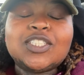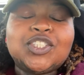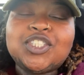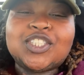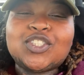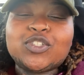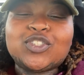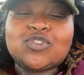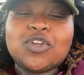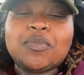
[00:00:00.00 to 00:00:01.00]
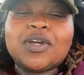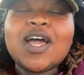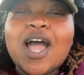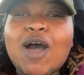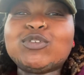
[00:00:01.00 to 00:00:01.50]
She doesn't know the story, but
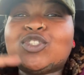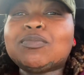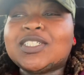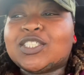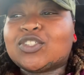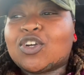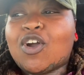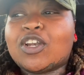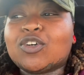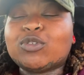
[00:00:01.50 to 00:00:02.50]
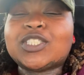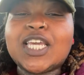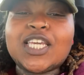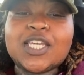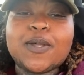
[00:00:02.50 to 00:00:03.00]
I was using my sister's car to go
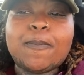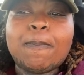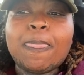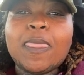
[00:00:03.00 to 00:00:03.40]
take him